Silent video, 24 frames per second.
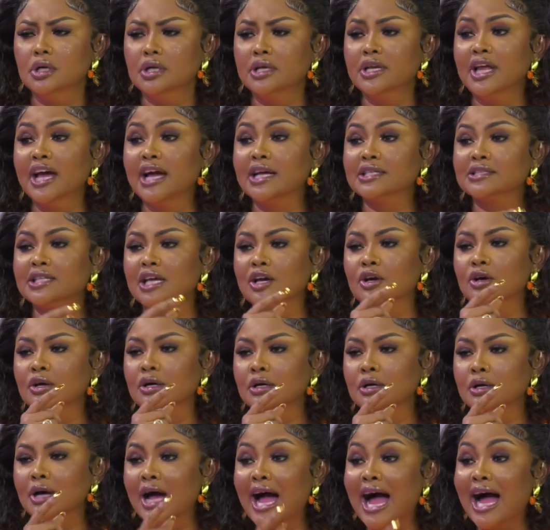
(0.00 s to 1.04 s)
Now, say,
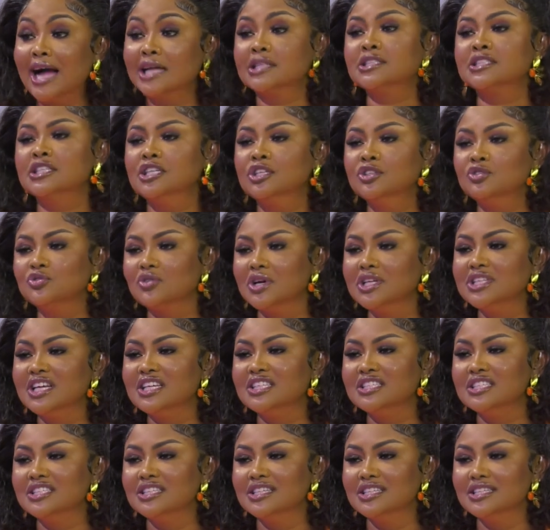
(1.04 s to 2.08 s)
acting
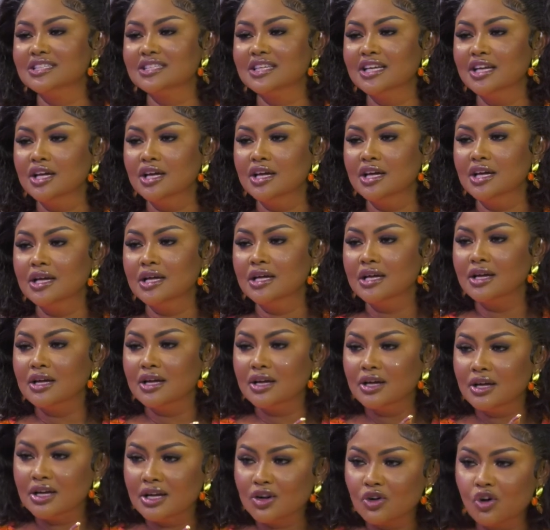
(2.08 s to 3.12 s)
twenty cities, four hundred
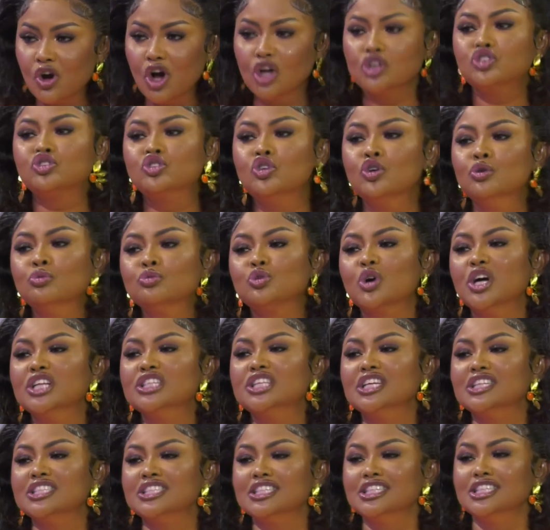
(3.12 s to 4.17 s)
costume
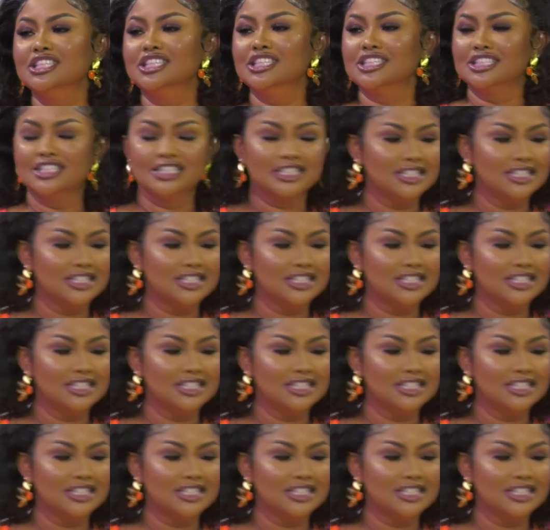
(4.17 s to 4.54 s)
twenty cities.